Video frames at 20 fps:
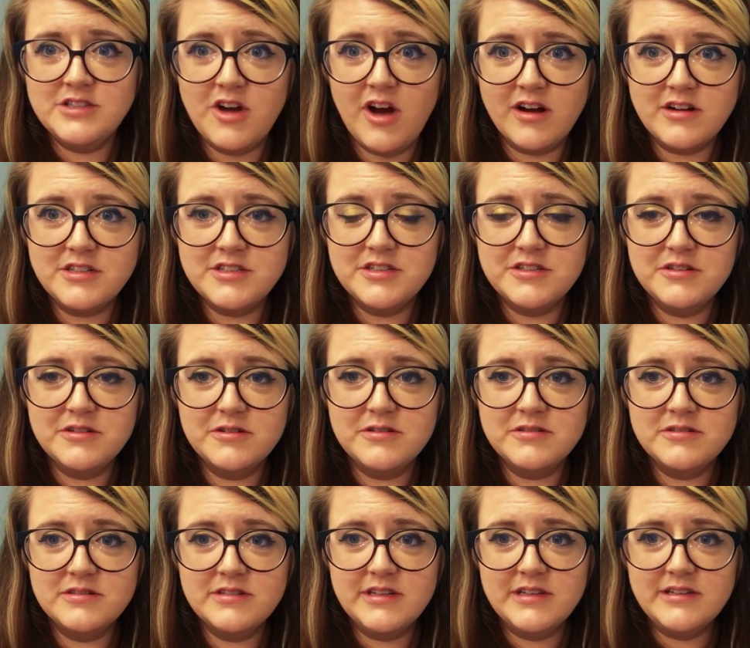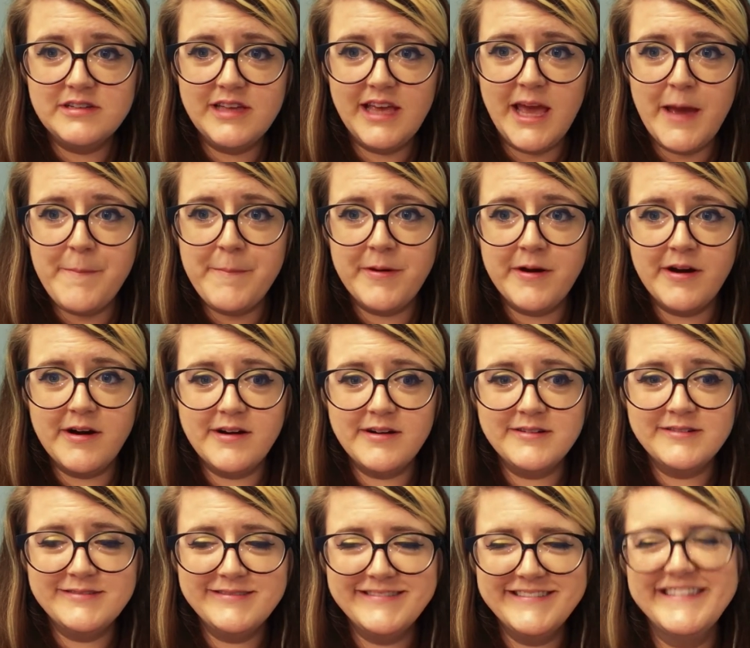talked to Amber,
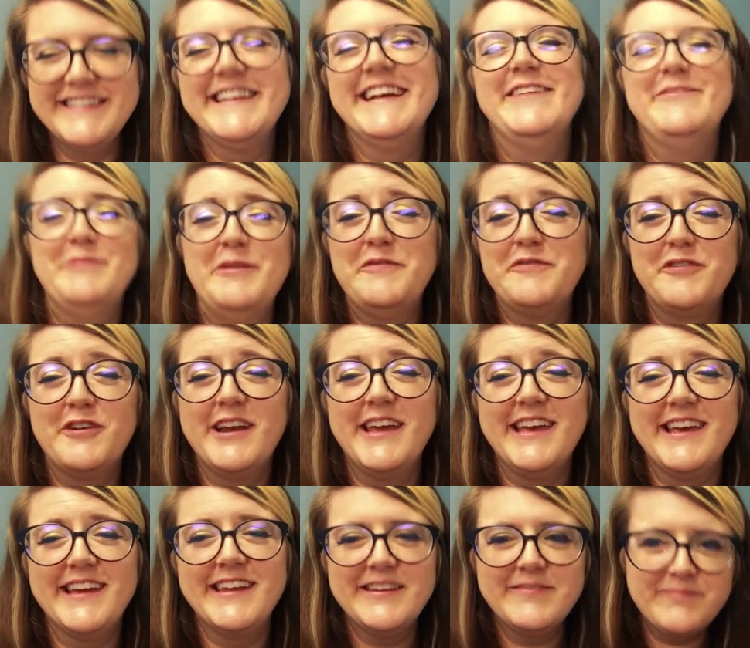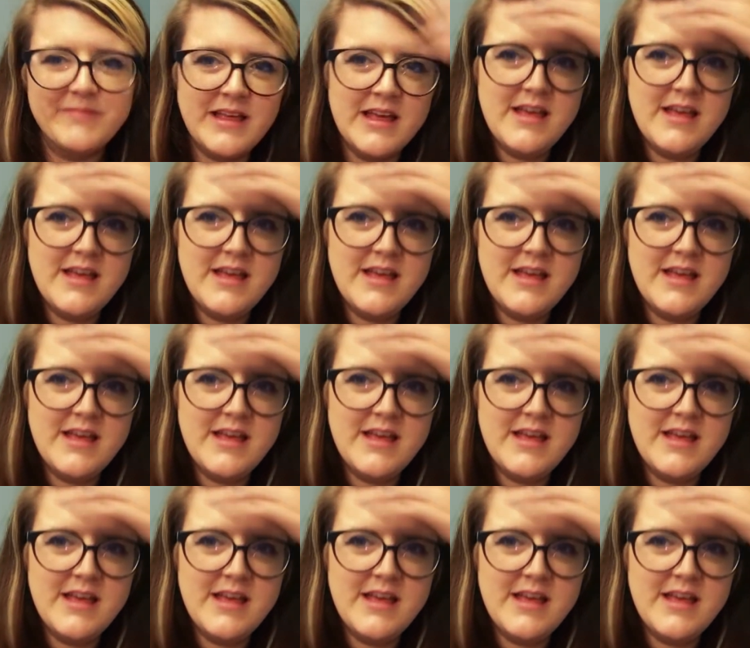my friend,